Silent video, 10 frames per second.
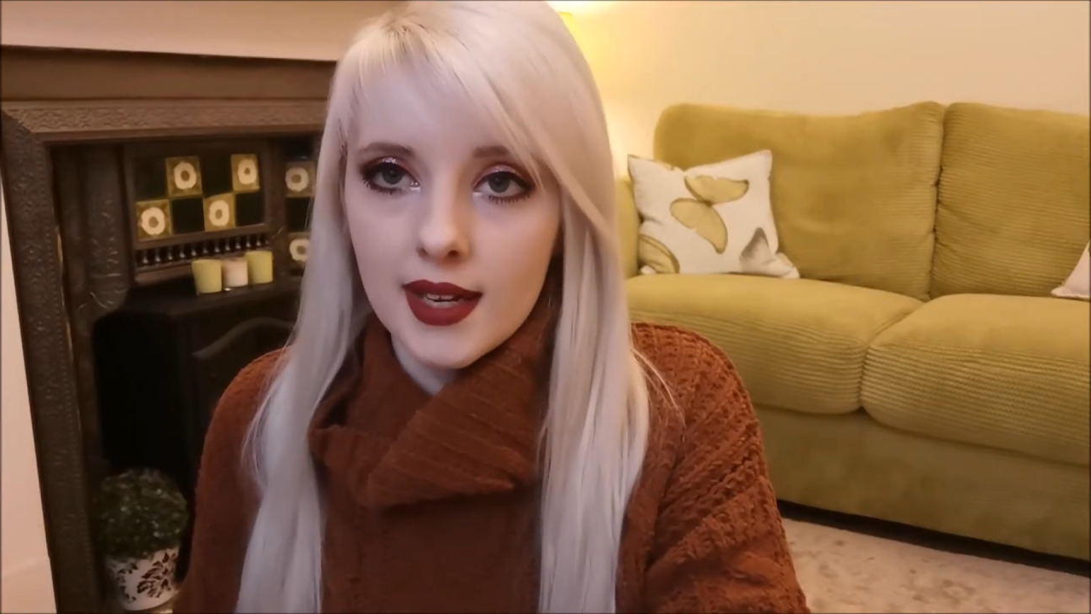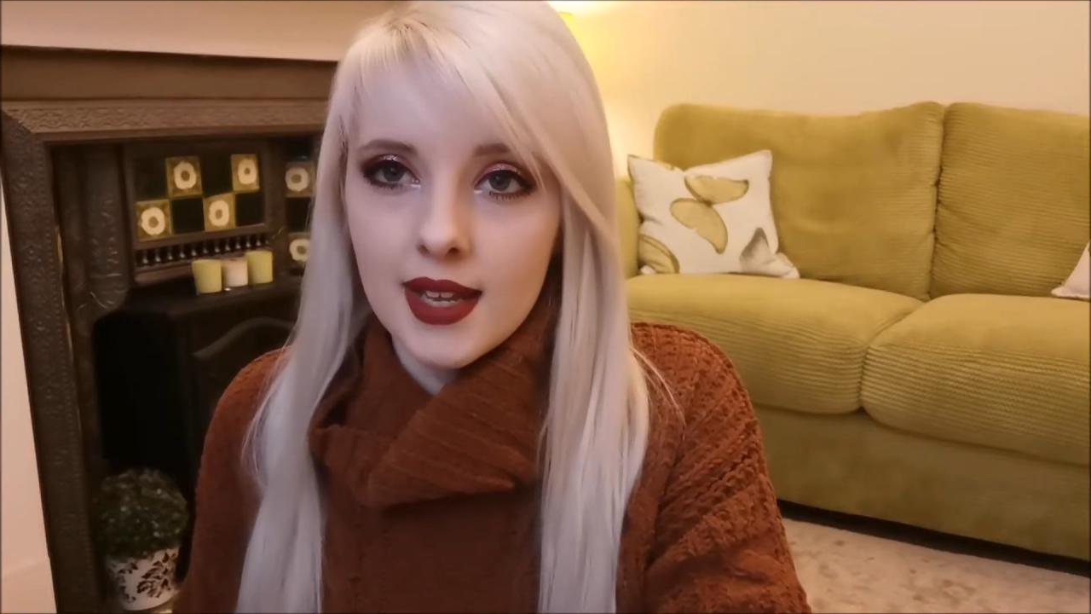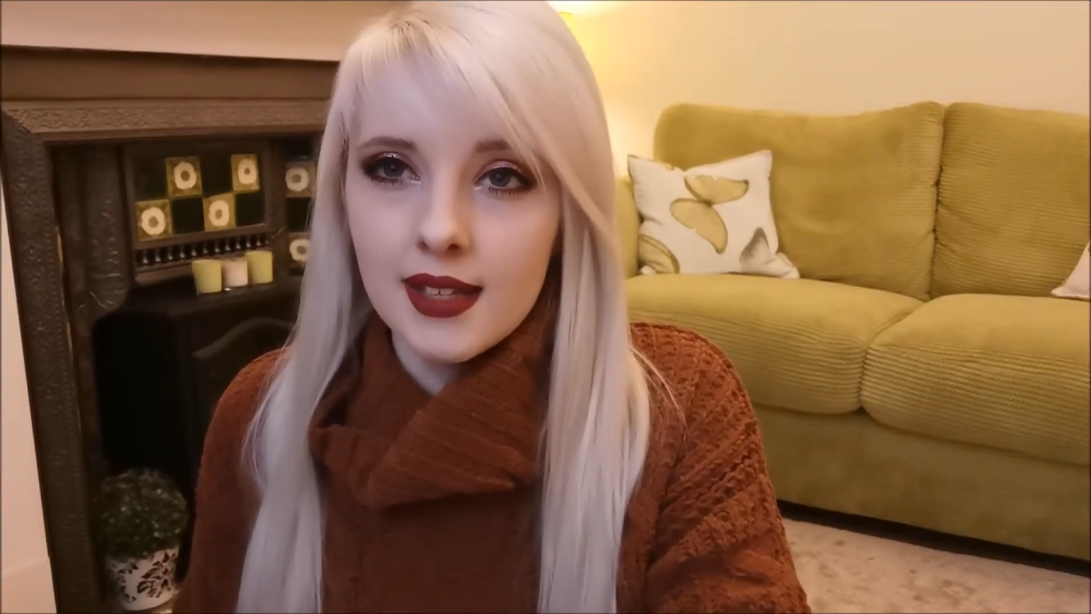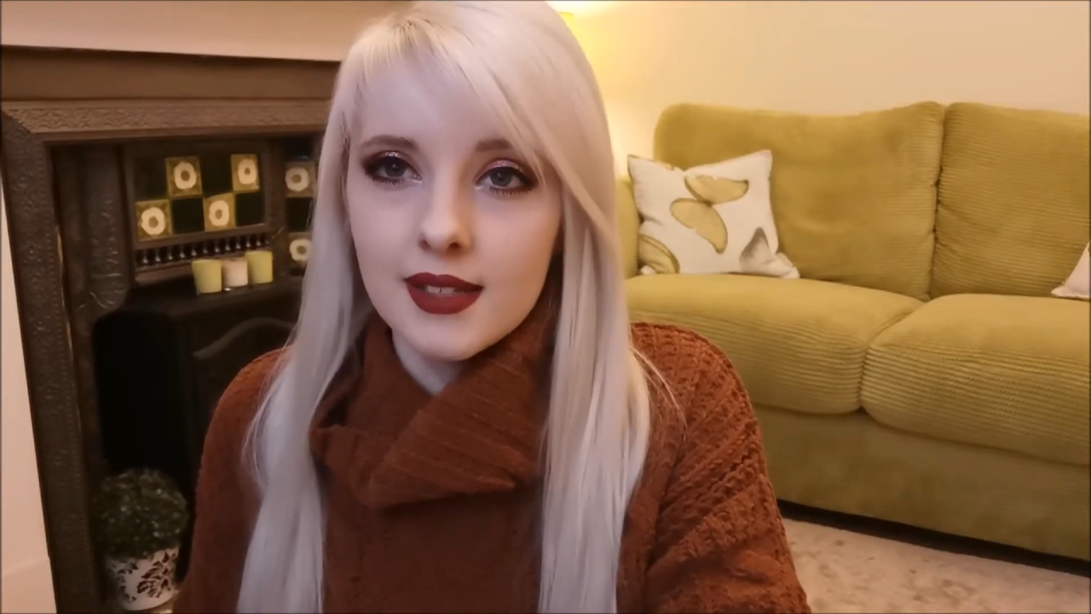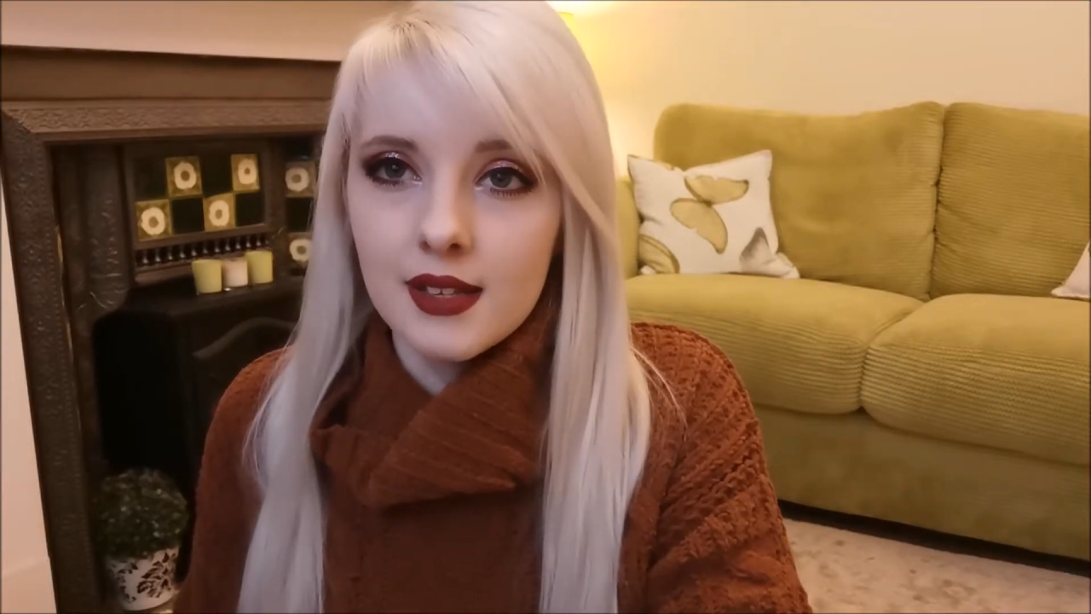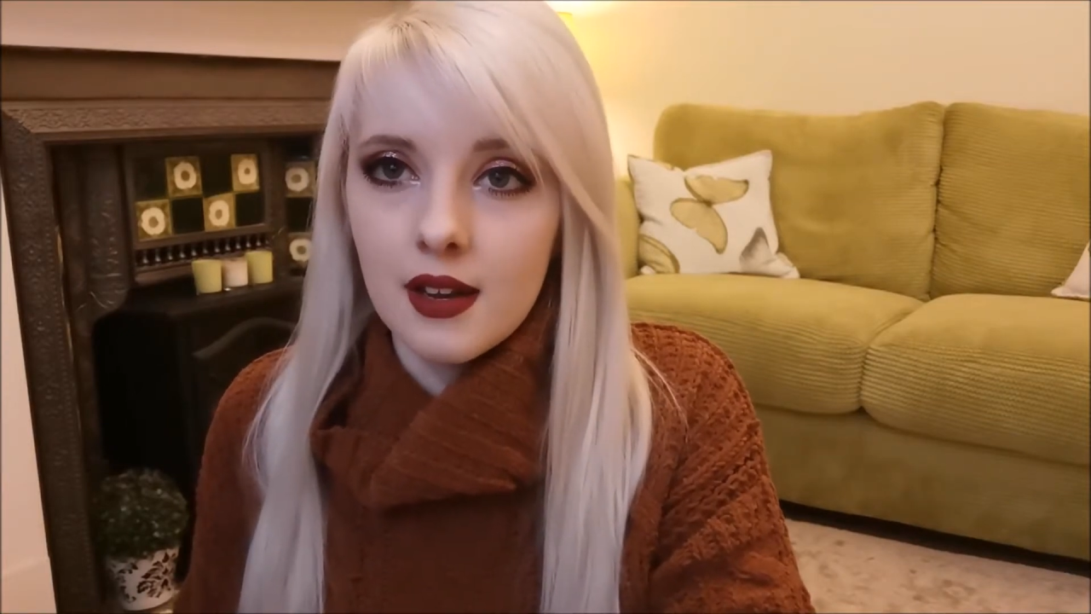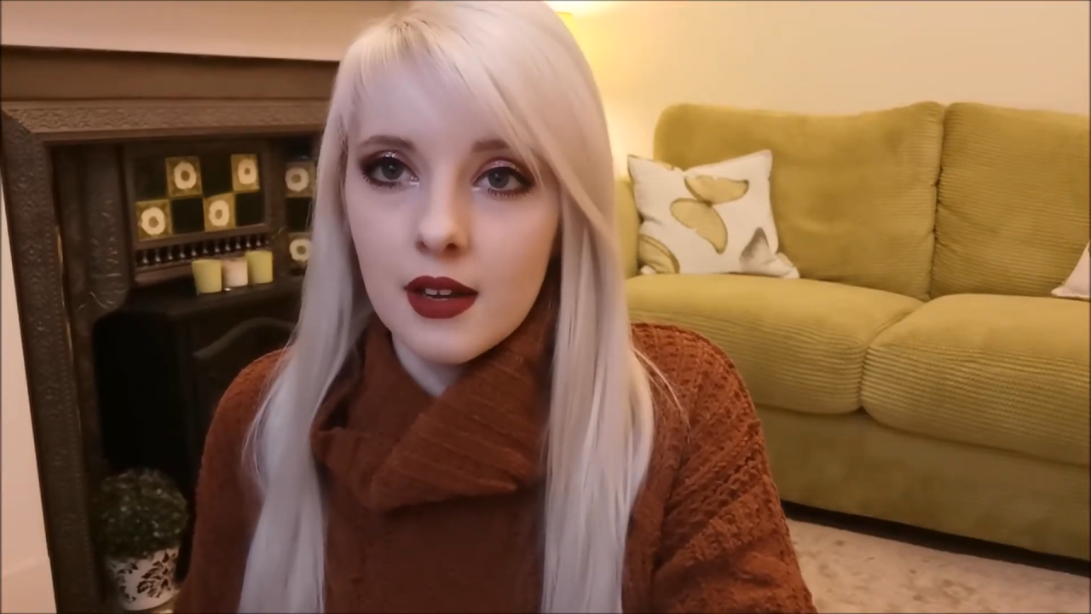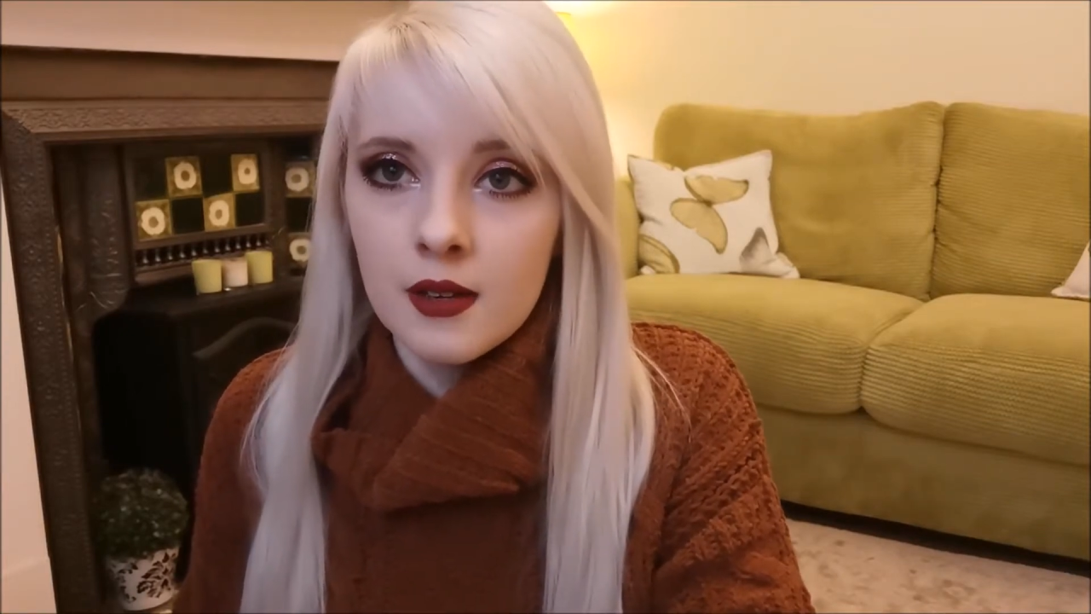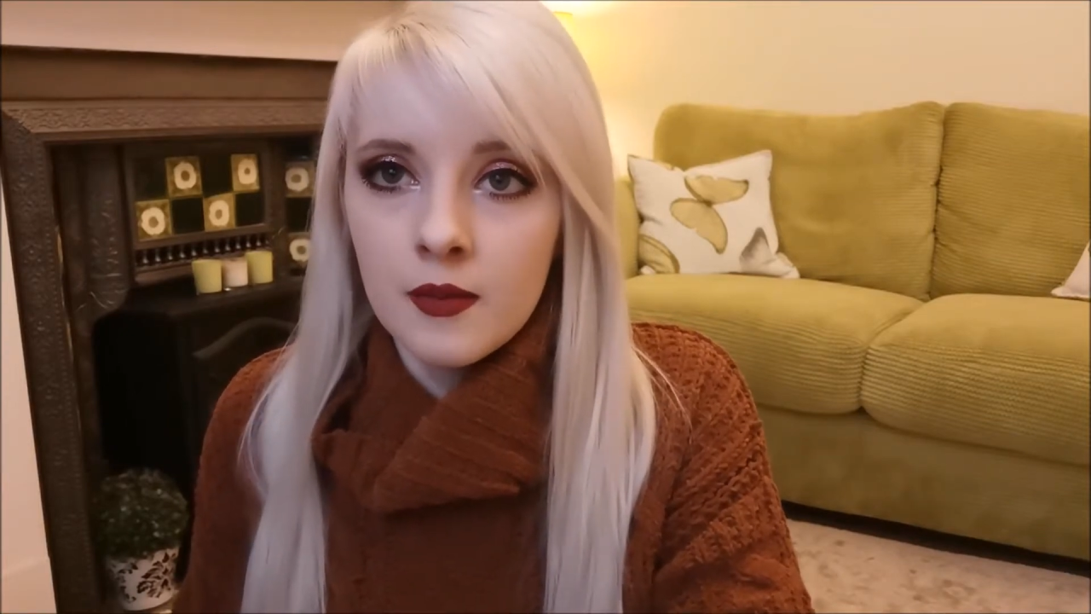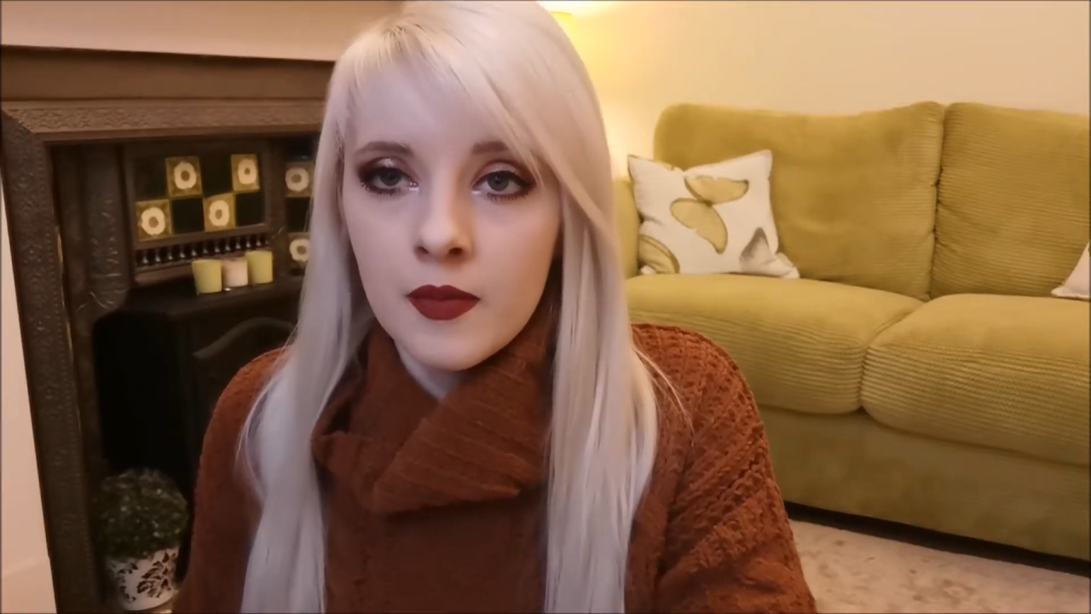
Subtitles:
easier.